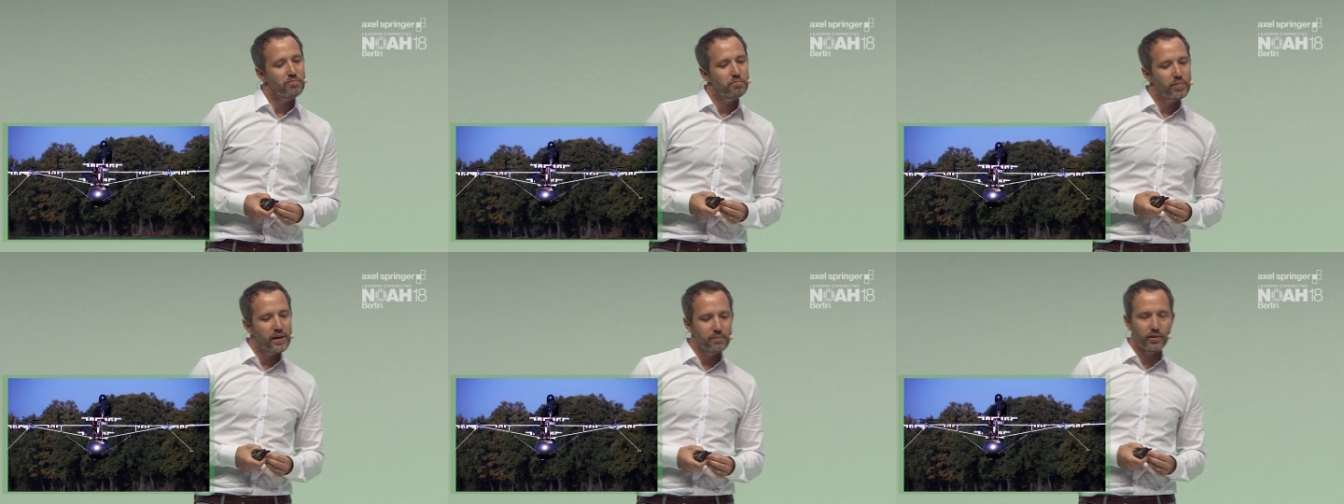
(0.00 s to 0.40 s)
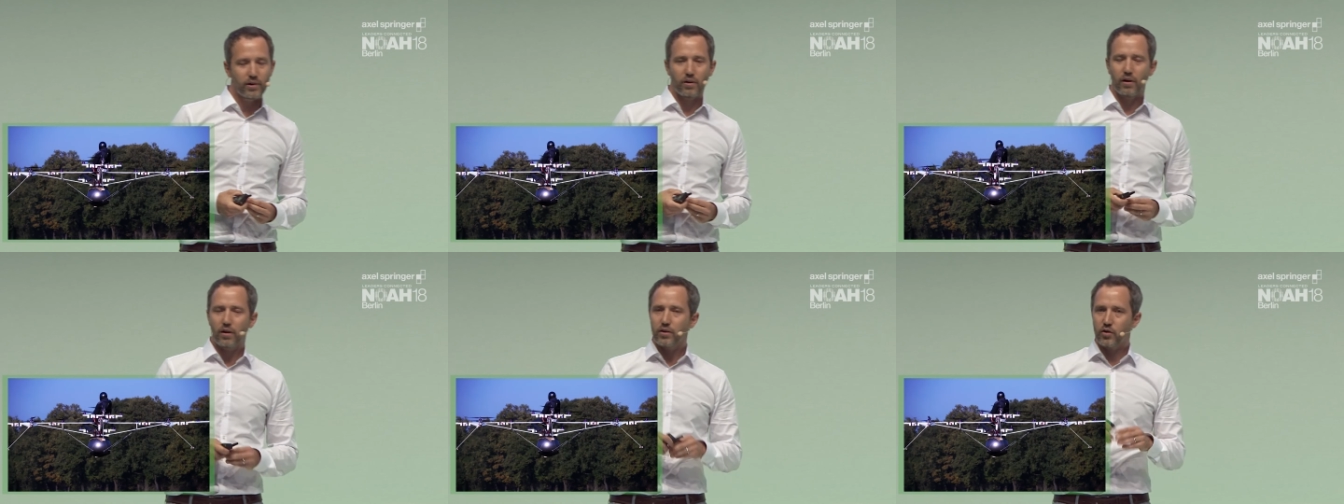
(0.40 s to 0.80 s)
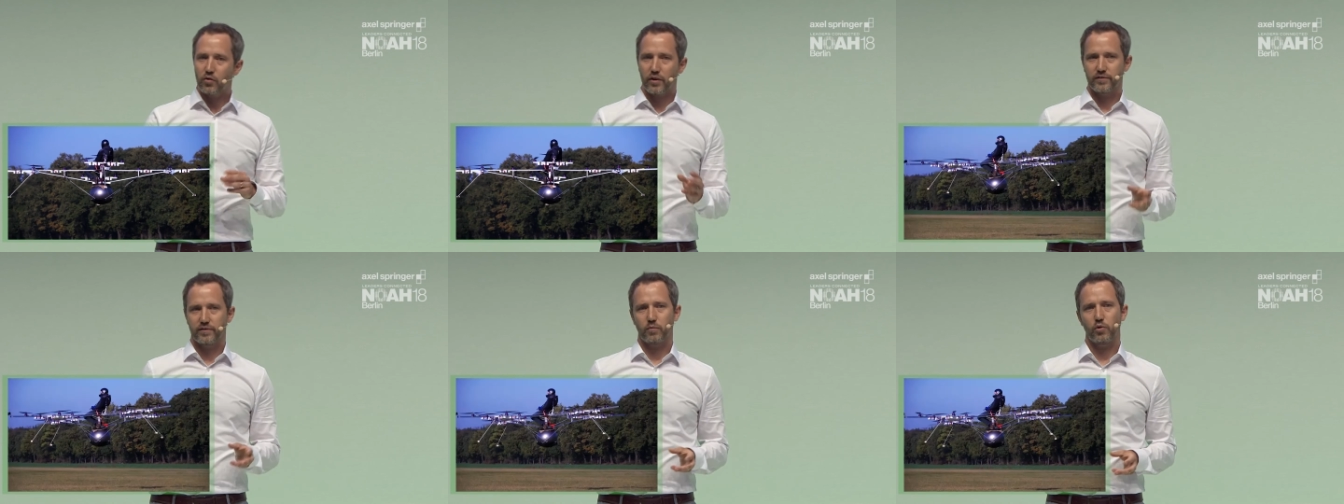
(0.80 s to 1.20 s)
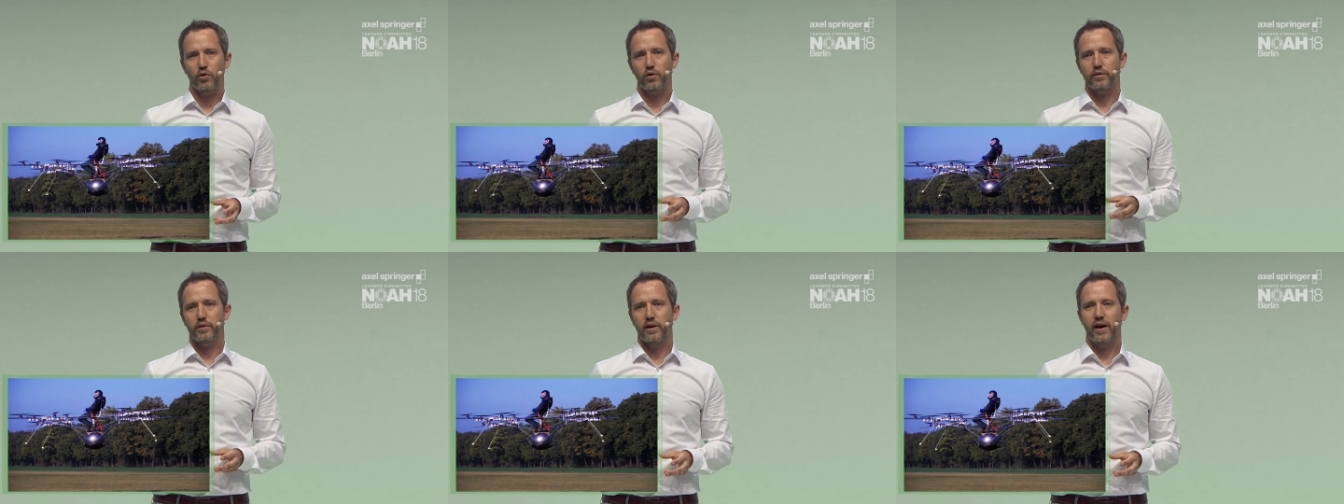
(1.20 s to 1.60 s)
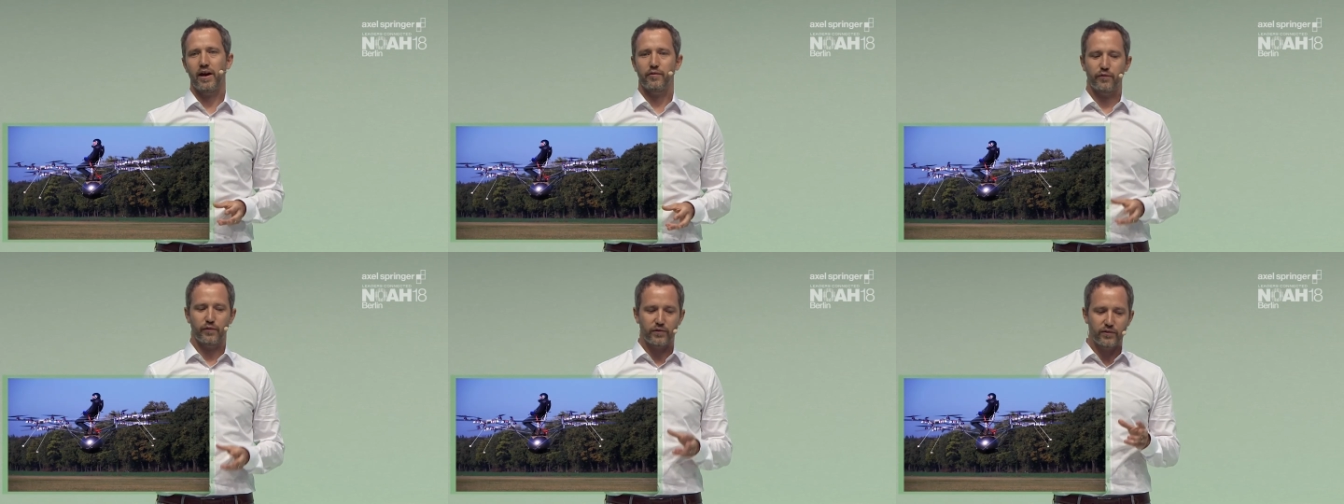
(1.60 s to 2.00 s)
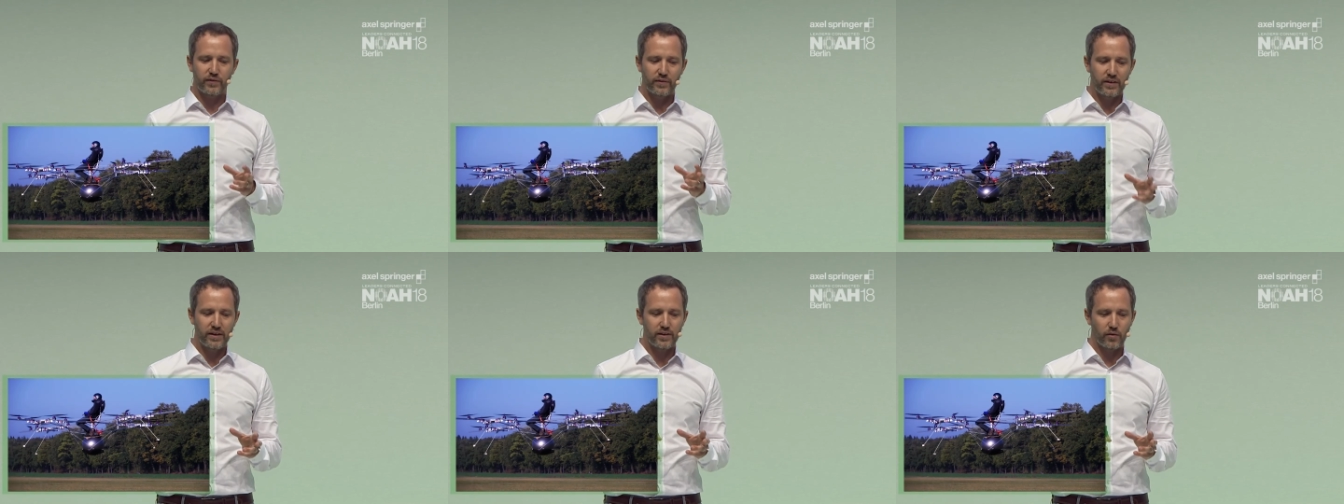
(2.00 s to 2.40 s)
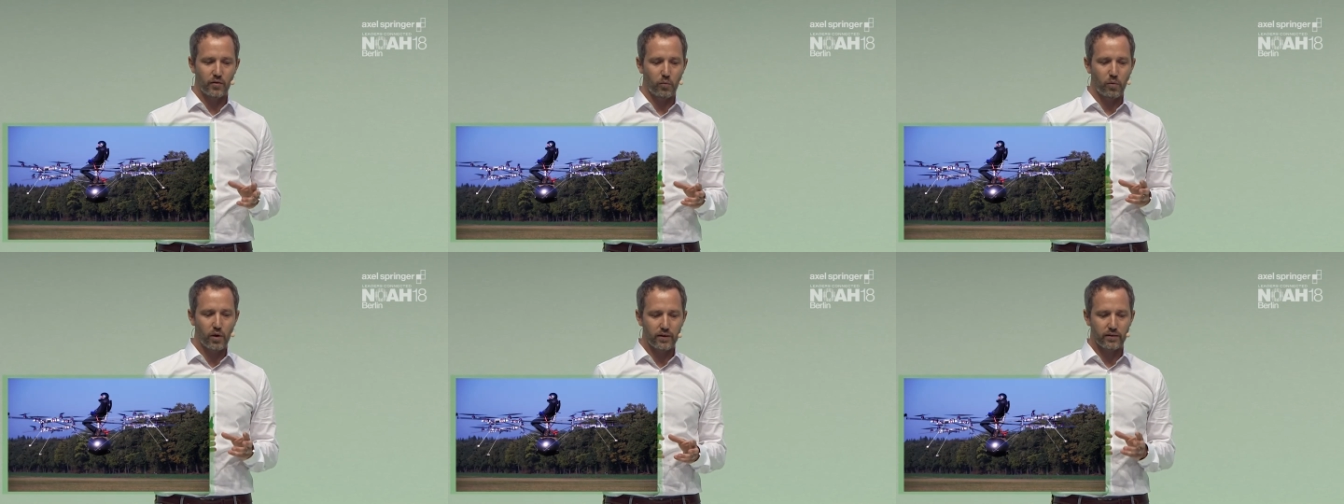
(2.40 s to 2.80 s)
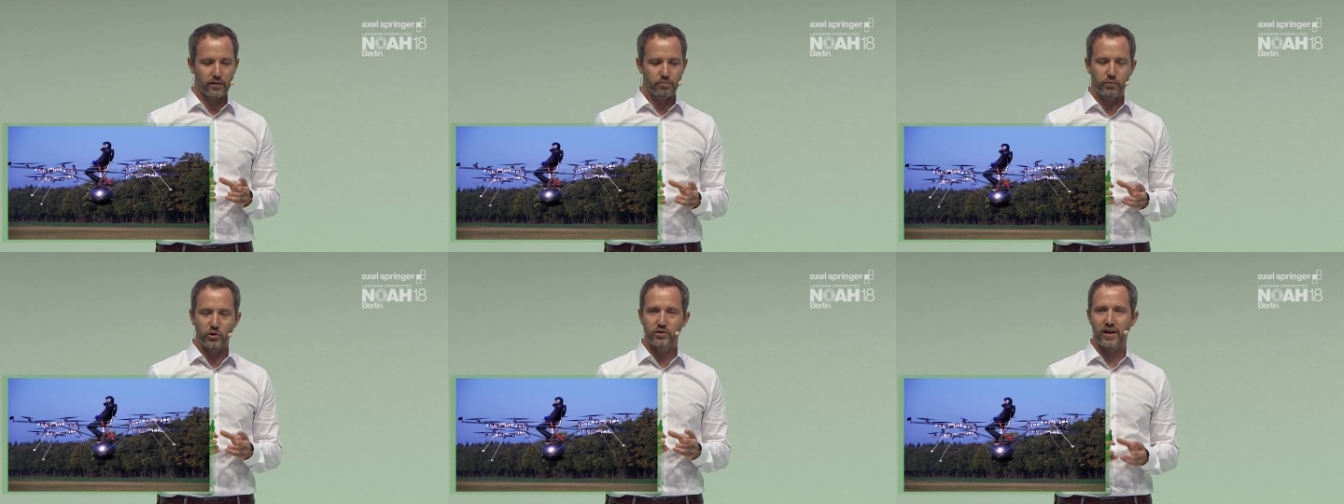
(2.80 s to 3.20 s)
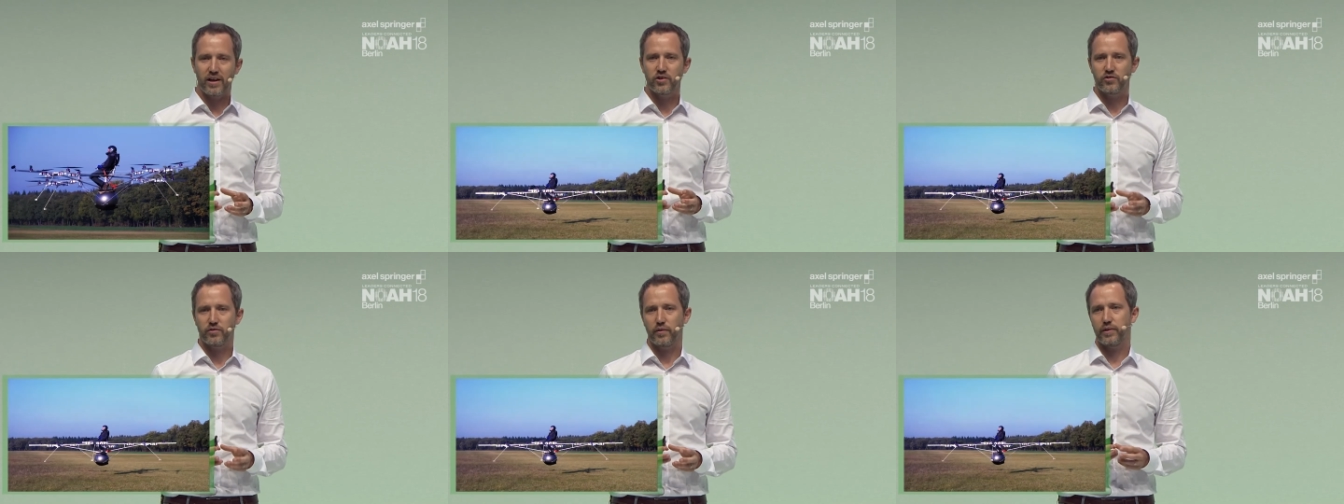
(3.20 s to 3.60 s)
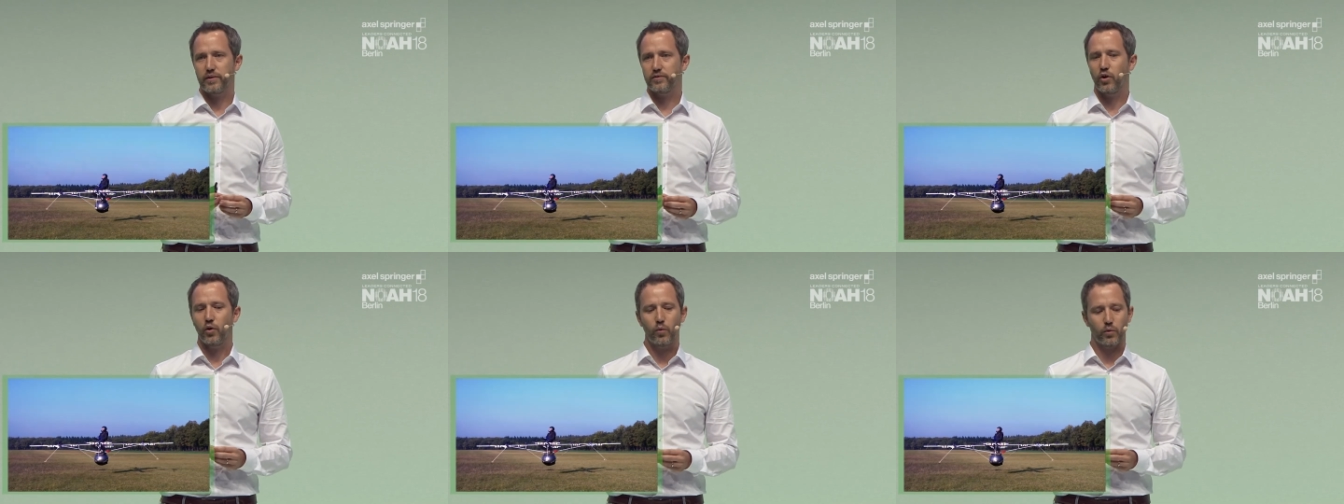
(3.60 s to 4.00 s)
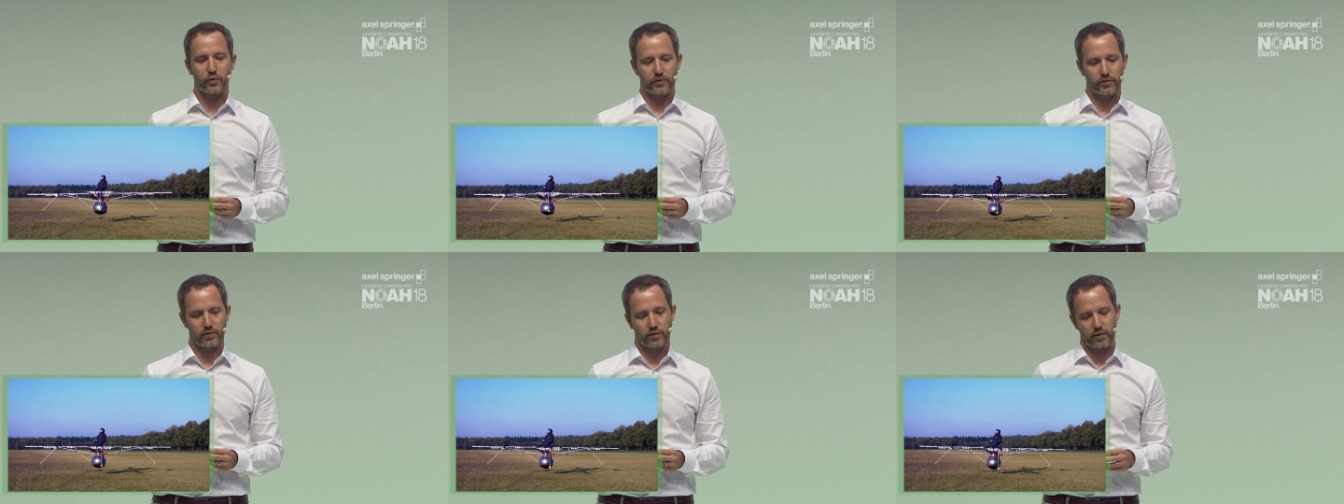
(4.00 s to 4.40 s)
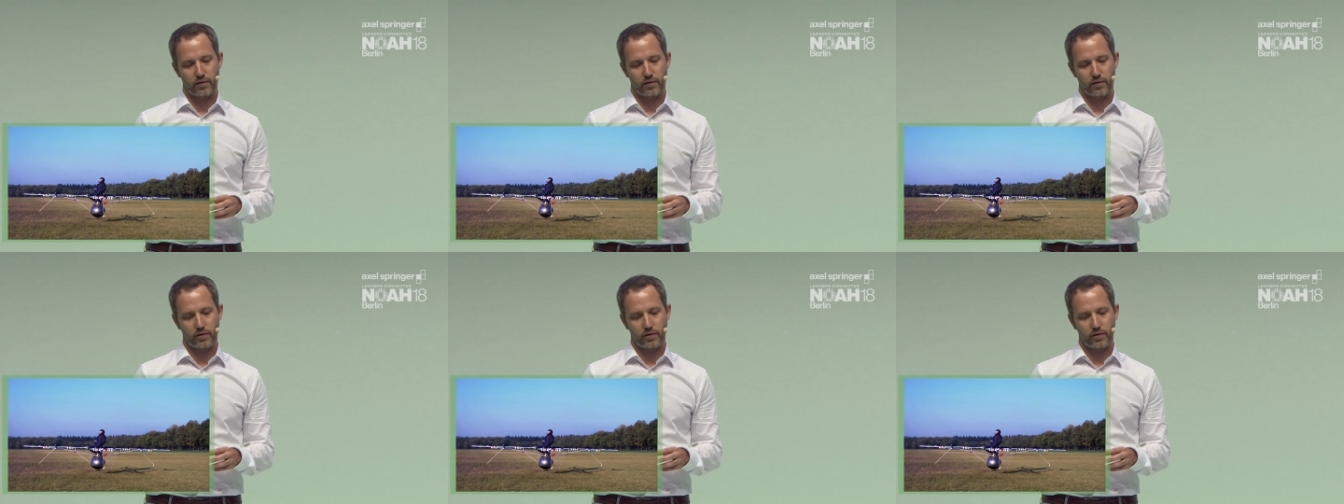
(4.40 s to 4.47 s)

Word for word: people all across the world have seen what potential this holds.